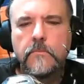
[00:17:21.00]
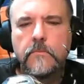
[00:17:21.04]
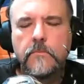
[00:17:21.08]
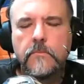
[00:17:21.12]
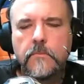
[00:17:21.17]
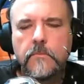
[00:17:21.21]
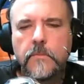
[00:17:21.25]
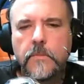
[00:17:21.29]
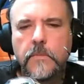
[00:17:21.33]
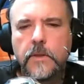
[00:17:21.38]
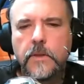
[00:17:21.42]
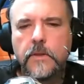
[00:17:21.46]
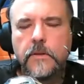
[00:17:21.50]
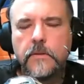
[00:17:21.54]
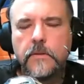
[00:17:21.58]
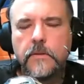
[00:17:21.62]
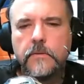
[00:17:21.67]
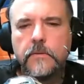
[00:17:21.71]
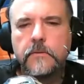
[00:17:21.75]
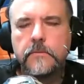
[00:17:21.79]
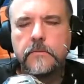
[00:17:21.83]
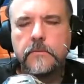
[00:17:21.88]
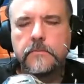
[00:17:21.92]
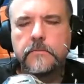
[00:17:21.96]
it'll be fun.
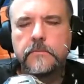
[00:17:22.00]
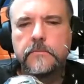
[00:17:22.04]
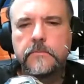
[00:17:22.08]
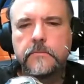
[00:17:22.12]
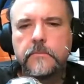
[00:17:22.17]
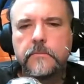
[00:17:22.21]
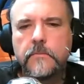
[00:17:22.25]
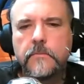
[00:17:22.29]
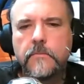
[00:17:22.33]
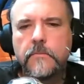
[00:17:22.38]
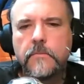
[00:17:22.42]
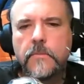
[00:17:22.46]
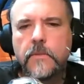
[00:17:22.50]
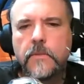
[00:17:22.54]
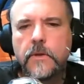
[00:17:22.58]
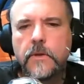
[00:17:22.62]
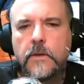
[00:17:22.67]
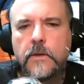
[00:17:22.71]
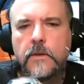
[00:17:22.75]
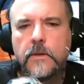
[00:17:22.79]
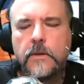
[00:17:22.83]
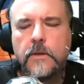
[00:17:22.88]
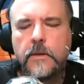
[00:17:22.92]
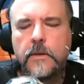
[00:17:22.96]

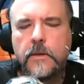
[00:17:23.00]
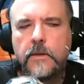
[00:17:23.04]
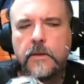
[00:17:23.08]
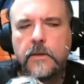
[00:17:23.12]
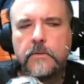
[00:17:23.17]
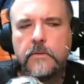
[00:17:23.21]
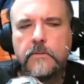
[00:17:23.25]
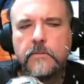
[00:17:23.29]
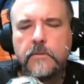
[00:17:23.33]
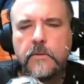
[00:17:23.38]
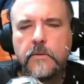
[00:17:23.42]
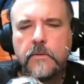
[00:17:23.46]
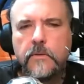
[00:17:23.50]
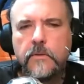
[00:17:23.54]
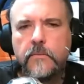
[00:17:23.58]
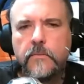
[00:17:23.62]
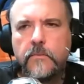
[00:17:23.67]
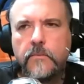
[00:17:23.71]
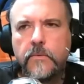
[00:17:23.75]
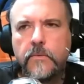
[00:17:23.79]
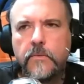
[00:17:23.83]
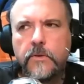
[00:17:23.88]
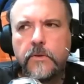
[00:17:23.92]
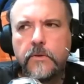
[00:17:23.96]
Yeah, and
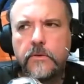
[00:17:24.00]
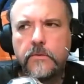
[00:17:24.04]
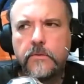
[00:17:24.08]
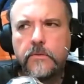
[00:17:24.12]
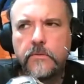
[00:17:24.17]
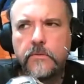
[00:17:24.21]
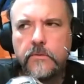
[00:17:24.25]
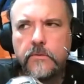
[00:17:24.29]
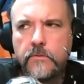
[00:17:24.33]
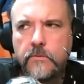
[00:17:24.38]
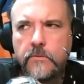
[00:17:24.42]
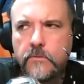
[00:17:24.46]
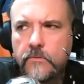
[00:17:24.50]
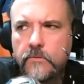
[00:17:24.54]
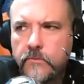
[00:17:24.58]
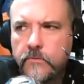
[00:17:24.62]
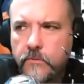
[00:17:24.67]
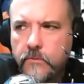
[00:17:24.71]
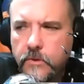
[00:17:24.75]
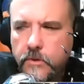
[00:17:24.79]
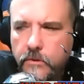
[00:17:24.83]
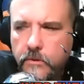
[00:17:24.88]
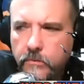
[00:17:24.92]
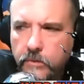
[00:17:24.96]
when you
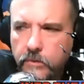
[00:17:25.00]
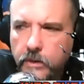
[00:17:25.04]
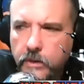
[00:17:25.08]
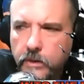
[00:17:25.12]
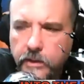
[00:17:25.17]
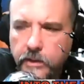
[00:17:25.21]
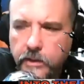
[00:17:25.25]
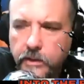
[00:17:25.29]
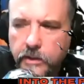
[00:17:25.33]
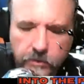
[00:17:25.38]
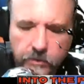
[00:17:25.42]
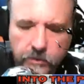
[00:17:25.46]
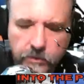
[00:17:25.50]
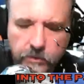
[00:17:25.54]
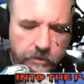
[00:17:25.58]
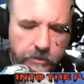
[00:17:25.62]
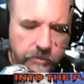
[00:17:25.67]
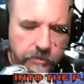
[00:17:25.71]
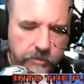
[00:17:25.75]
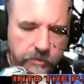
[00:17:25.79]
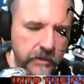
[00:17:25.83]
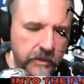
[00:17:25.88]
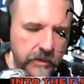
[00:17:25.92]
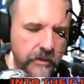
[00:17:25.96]
when you're running a
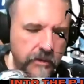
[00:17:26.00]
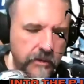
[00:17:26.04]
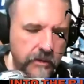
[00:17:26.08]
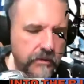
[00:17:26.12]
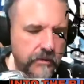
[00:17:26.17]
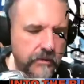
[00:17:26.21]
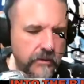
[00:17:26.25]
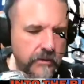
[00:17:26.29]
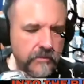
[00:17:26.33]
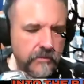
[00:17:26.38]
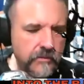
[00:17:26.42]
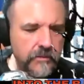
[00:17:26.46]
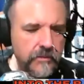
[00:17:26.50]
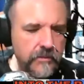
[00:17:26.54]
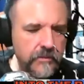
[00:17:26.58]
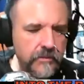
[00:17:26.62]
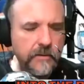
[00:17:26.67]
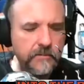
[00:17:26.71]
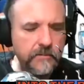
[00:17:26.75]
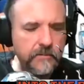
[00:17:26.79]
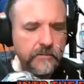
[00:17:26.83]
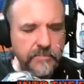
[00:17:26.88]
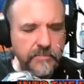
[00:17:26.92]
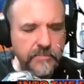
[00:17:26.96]
group, and
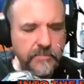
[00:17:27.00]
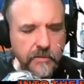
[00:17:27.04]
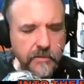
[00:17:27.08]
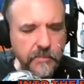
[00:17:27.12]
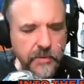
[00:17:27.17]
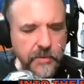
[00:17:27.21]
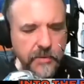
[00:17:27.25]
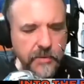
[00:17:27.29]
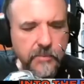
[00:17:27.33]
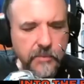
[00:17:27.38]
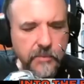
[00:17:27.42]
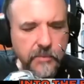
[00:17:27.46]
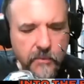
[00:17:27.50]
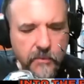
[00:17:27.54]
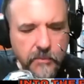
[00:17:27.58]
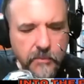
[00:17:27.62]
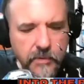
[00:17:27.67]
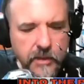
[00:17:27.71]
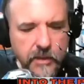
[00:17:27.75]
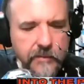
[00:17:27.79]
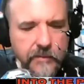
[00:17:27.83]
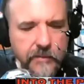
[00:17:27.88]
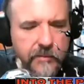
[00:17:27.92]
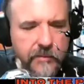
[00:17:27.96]
some people will
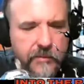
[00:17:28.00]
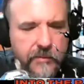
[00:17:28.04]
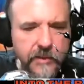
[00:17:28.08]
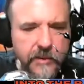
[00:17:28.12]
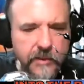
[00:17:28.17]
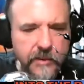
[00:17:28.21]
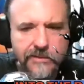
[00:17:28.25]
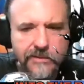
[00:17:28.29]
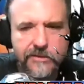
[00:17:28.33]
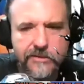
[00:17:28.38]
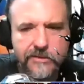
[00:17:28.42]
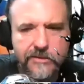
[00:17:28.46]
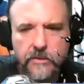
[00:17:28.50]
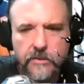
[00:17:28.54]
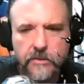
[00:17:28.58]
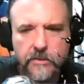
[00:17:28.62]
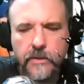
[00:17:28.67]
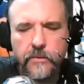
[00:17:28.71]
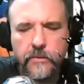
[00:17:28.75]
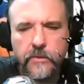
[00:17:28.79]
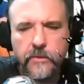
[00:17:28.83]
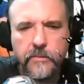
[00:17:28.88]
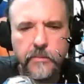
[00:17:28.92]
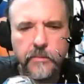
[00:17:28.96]
probably disagree
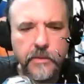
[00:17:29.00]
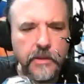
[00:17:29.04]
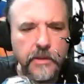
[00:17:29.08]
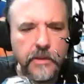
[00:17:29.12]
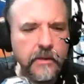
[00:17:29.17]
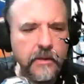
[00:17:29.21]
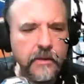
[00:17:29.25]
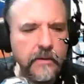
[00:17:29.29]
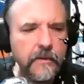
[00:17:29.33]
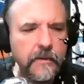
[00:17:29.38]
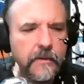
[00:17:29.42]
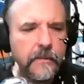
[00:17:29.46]
with me,